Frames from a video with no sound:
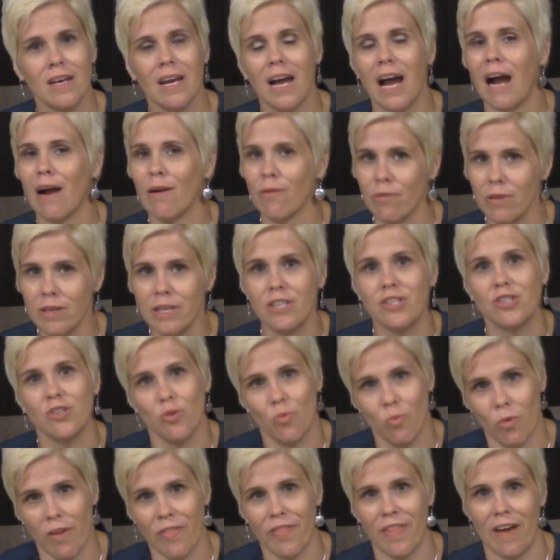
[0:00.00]
I really do
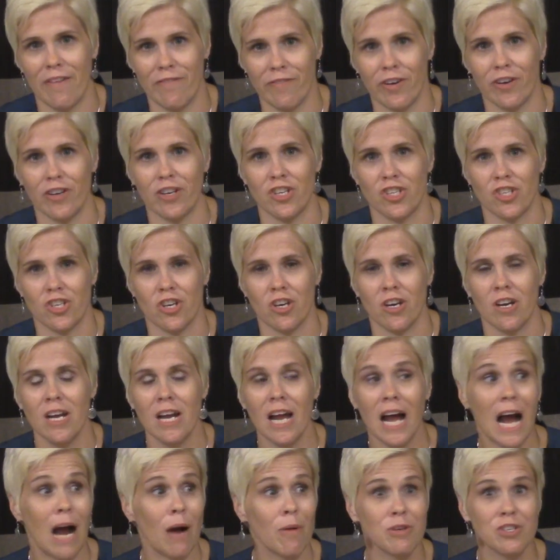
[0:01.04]
want that furniture.
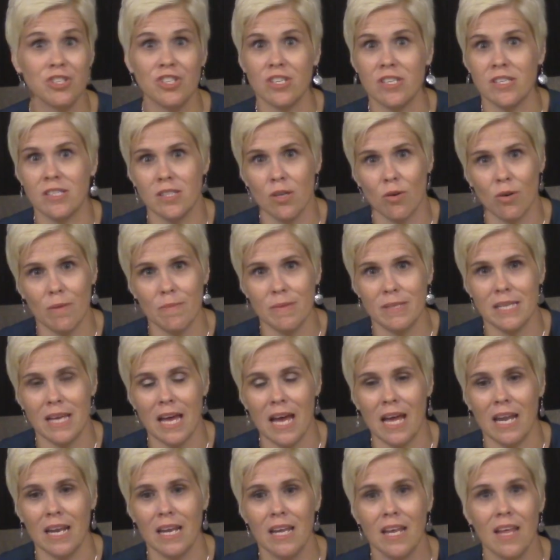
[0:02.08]
I was just so
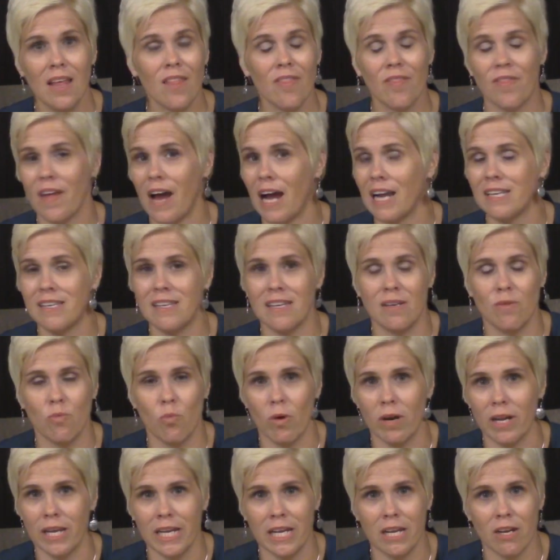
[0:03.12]
upset that I didn't
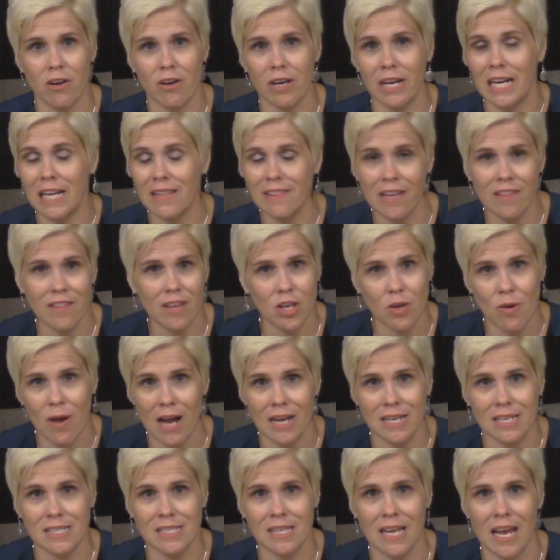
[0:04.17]
want to hear anything that you had
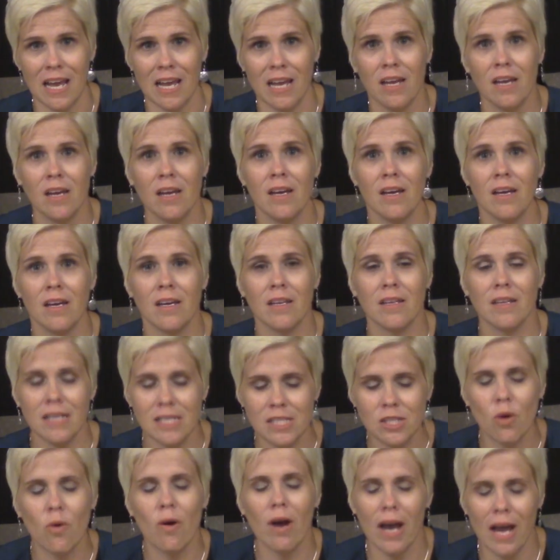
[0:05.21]
to say. Let's
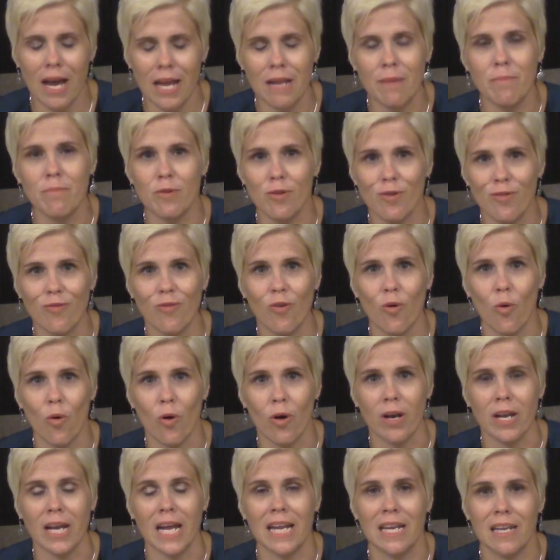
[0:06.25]
go ahead and move
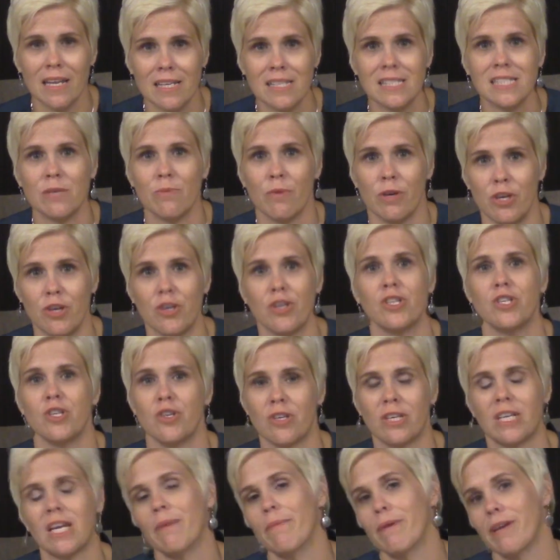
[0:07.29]
forward and let's see what you can do to
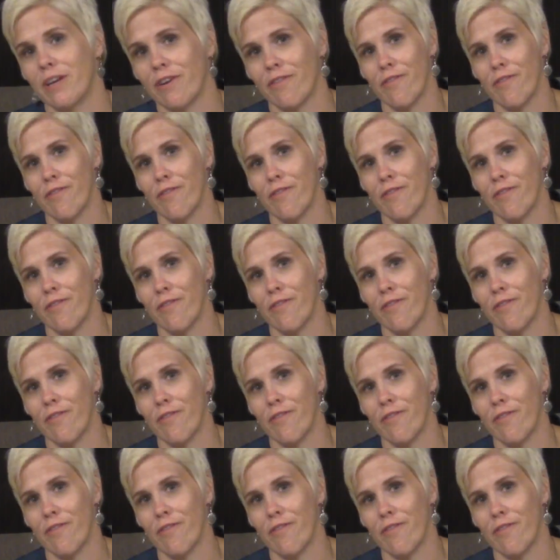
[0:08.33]
get me your